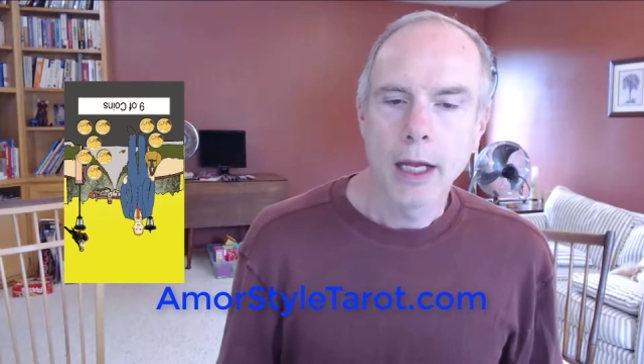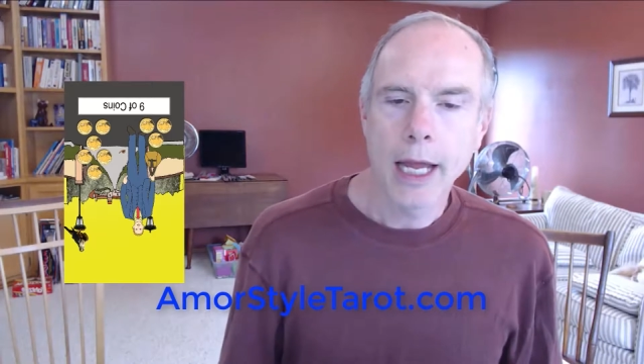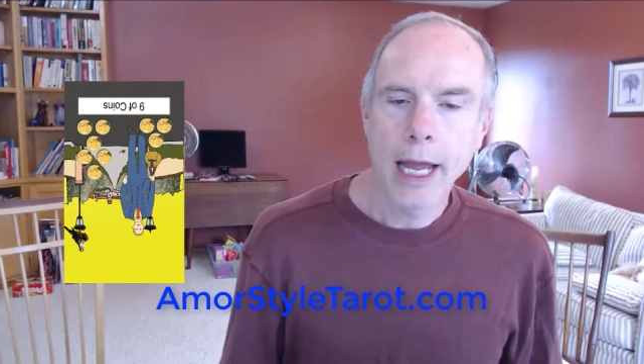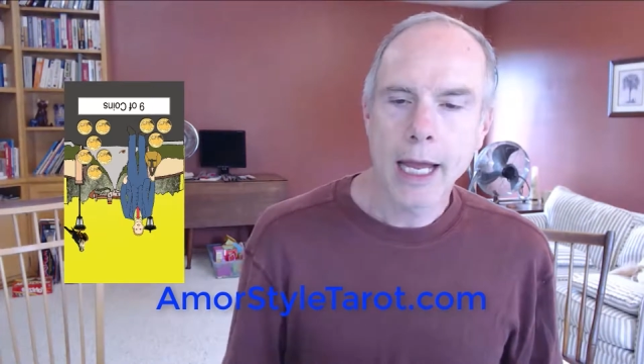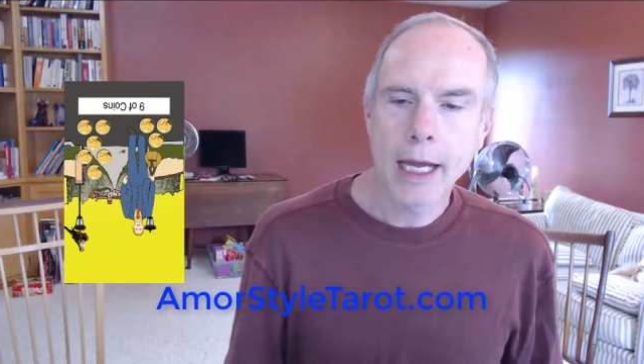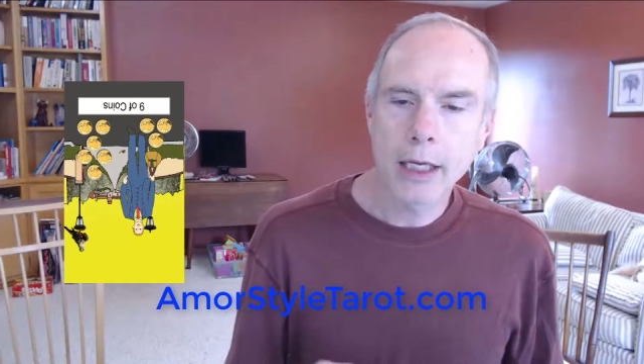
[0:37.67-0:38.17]

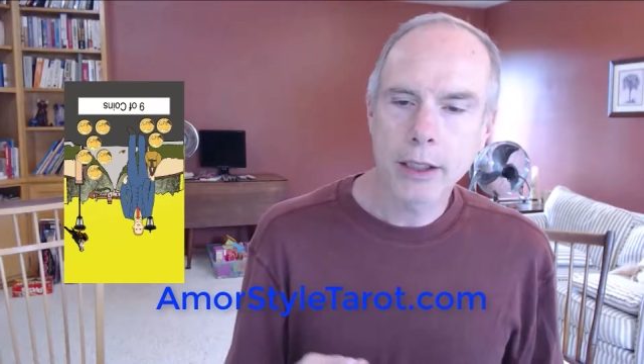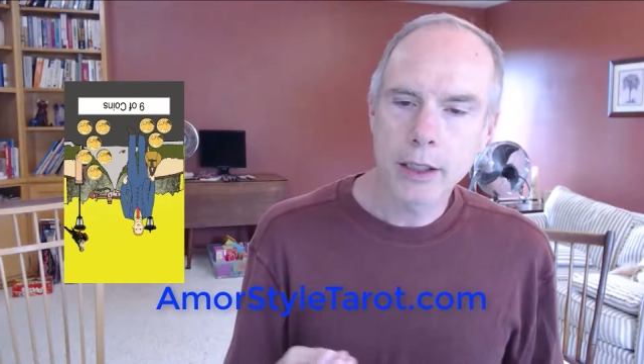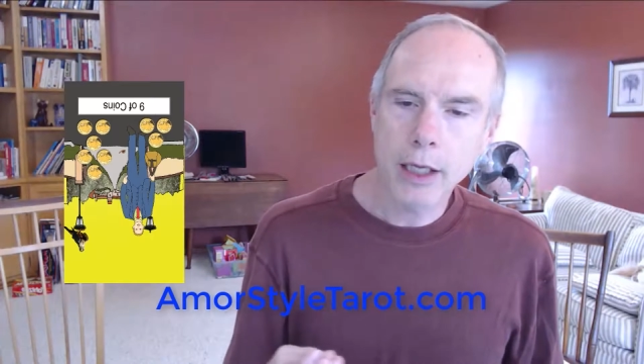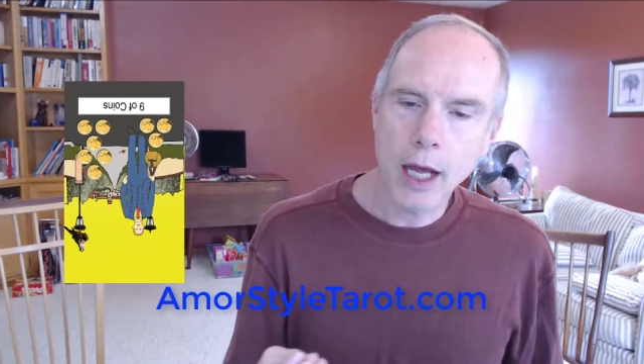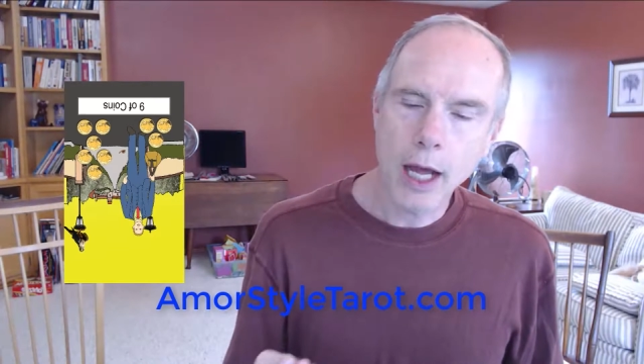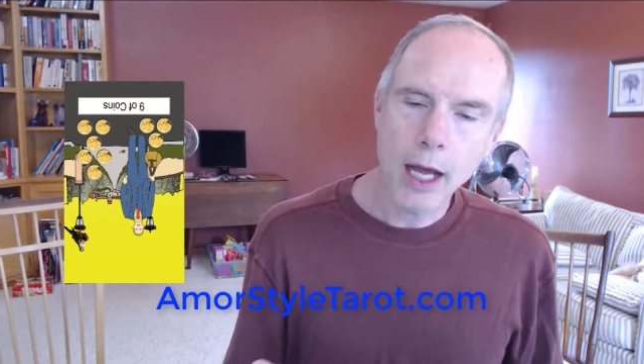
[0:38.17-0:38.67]
And
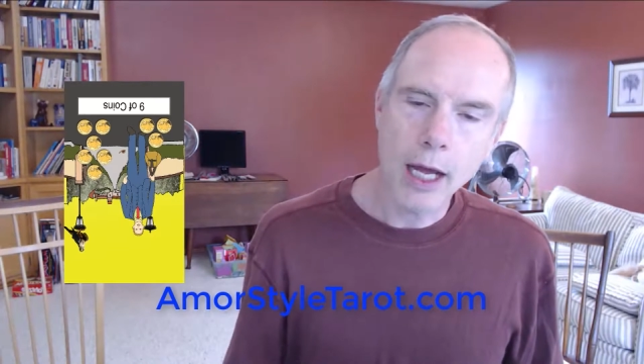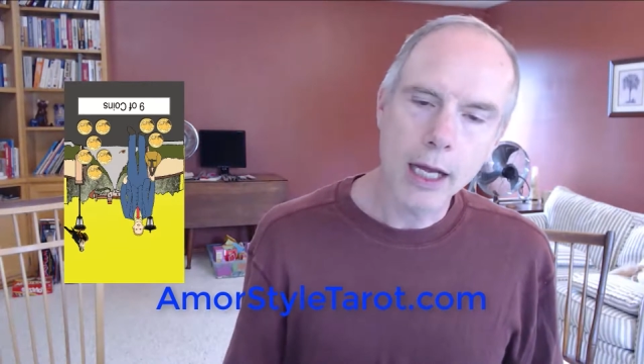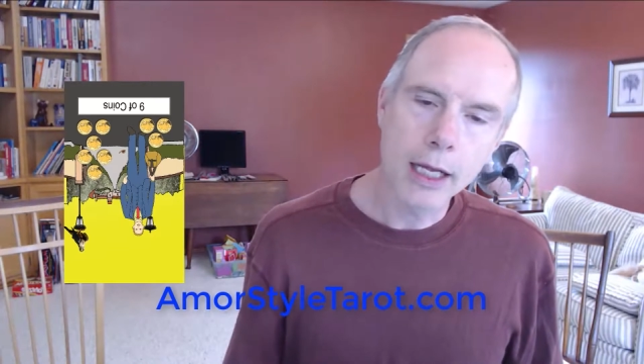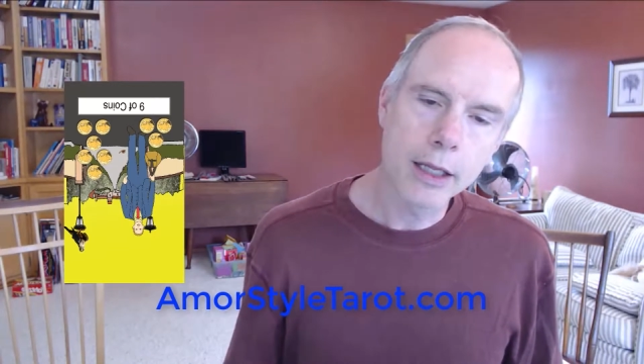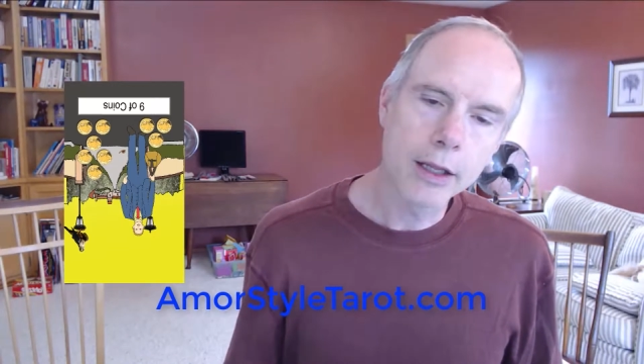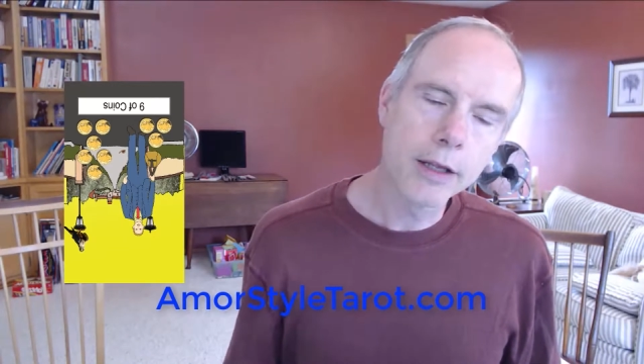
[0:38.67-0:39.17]

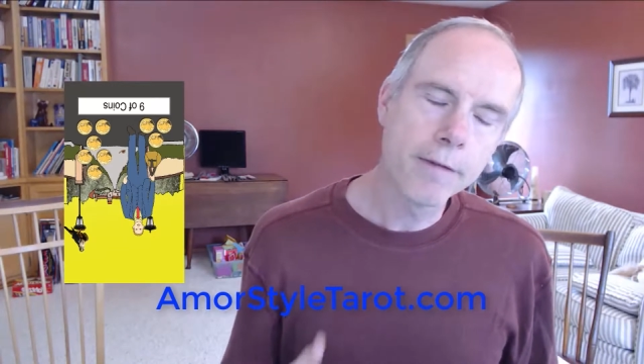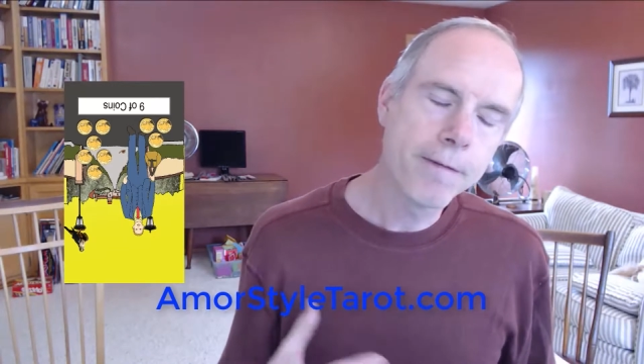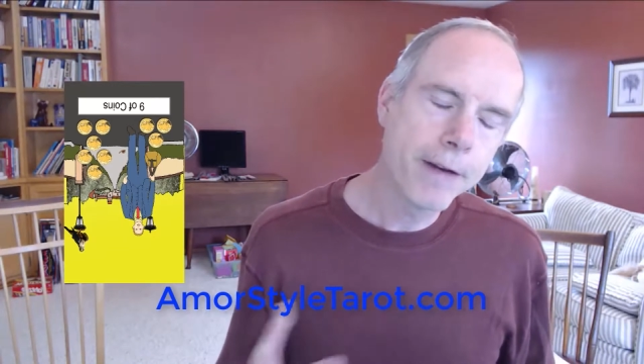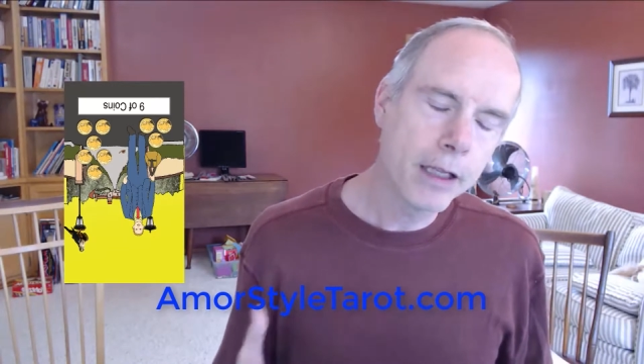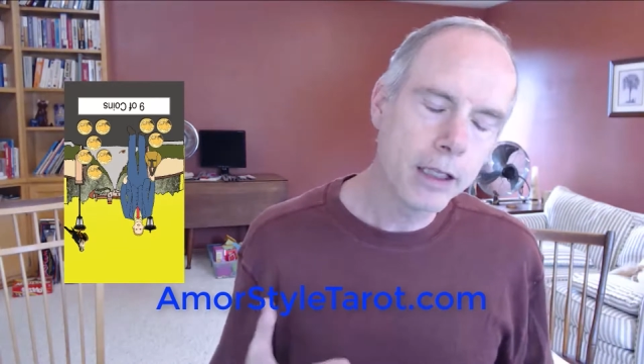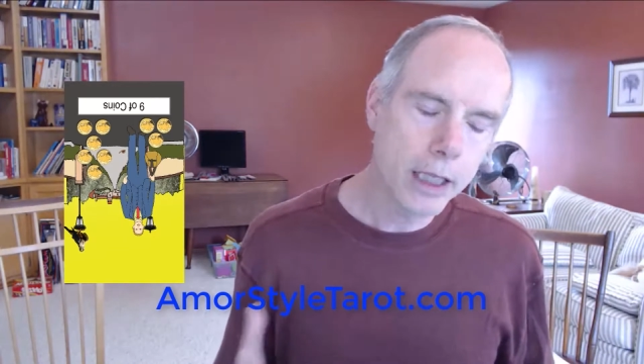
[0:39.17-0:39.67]
the
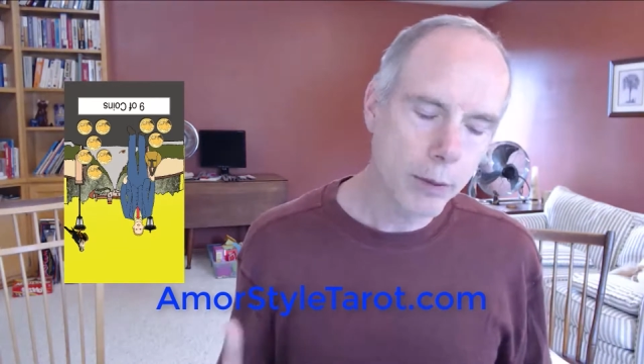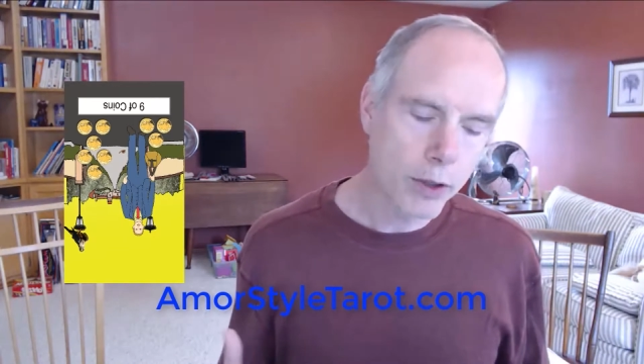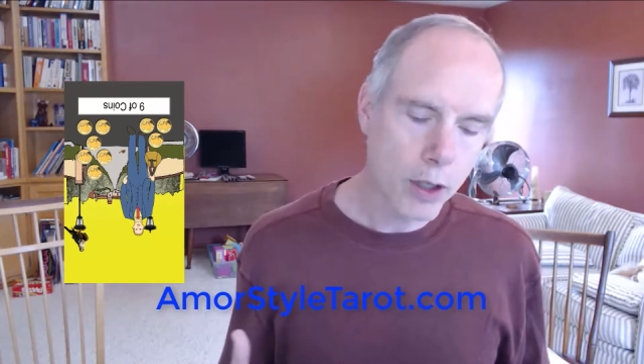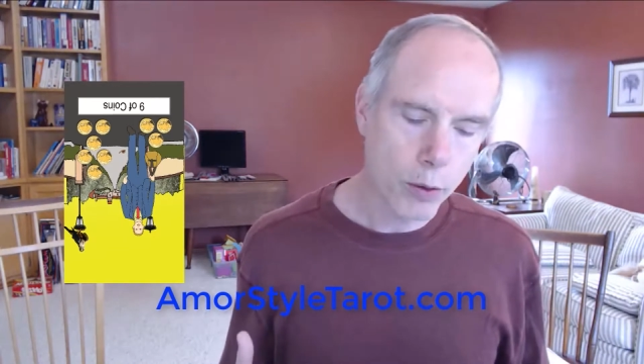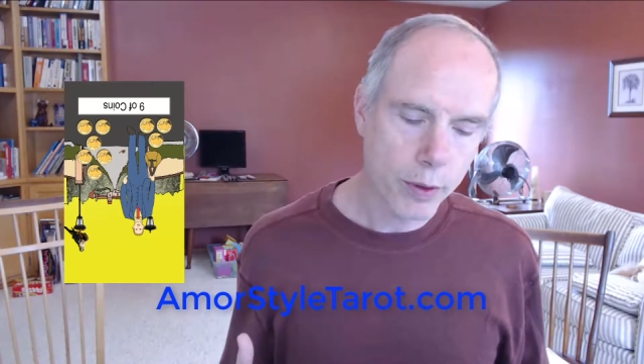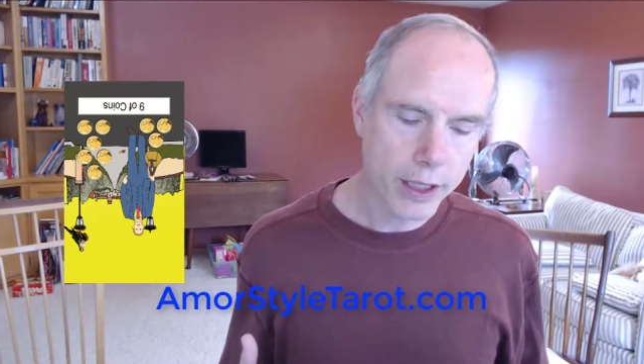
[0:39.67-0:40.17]
feeling that
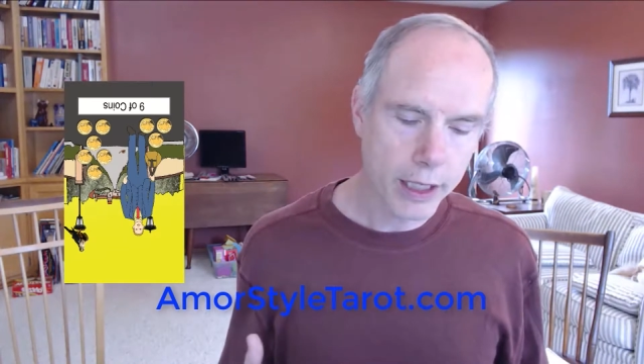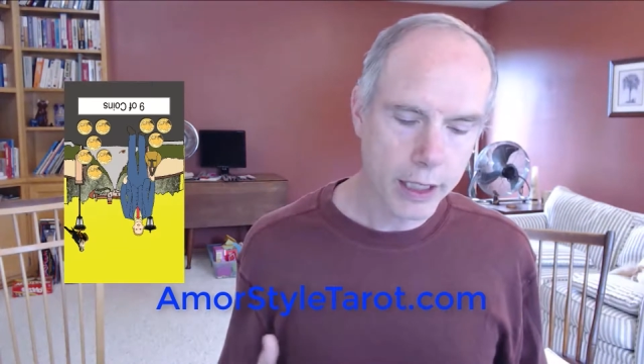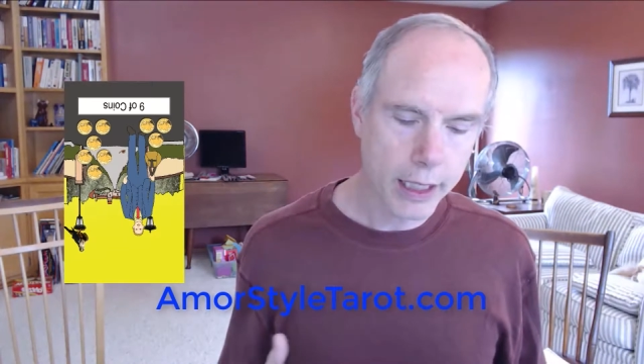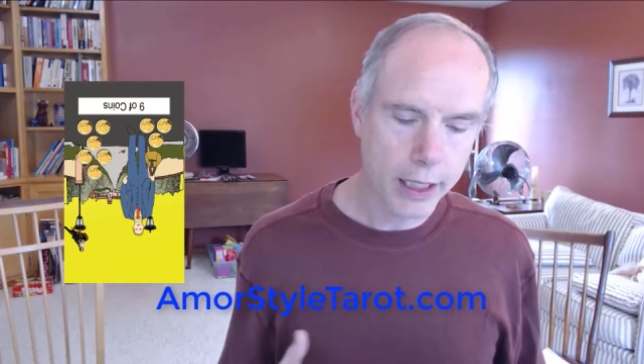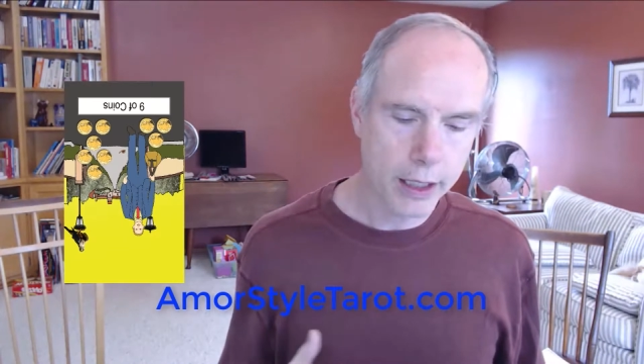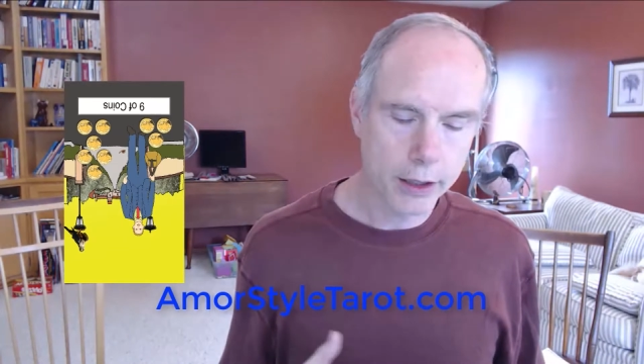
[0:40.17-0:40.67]
would go with
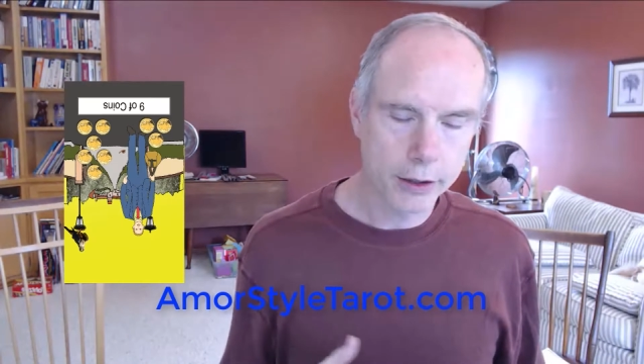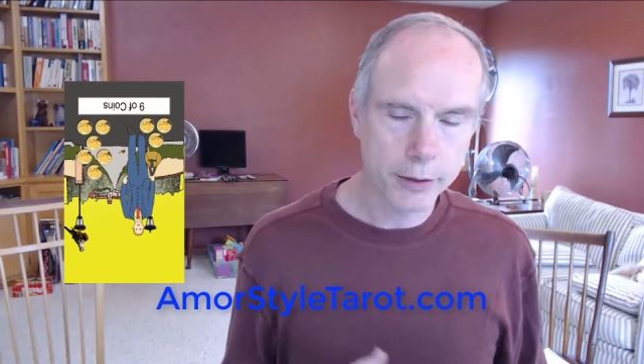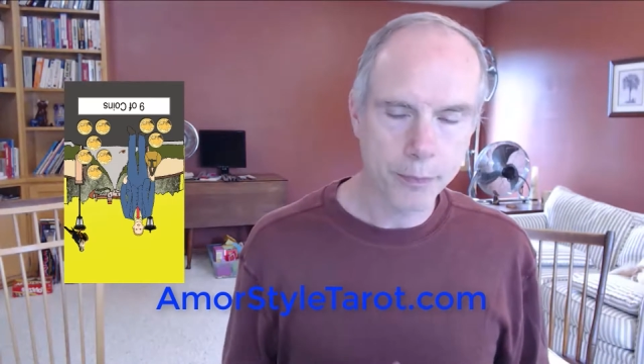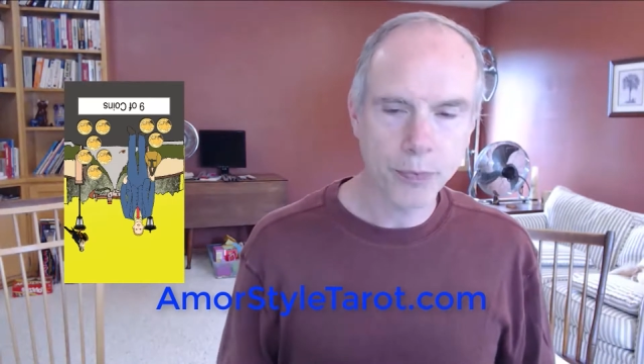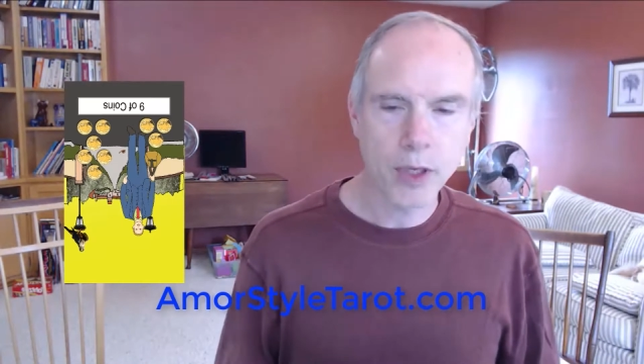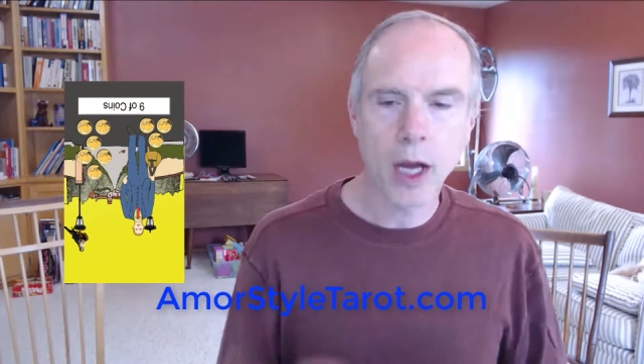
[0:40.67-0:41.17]
it is,